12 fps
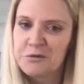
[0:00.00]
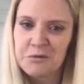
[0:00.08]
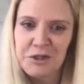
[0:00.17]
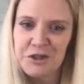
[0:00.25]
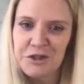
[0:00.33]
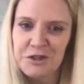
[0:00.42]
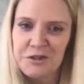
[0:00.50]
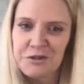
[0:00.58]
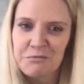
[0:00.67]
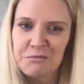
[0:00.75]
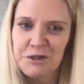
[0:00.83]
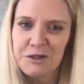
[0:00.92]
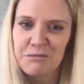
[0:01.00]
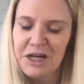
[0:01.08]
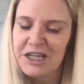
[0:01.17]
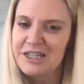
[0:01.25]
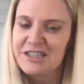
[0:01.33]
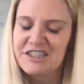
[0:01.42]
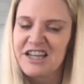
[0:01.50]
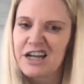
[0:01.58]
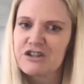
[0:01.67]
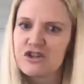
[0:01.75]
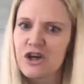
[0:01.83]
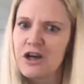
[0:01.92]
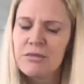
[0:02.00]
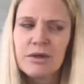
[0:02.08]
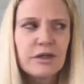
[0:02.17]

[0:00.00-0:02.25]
which is my exact job.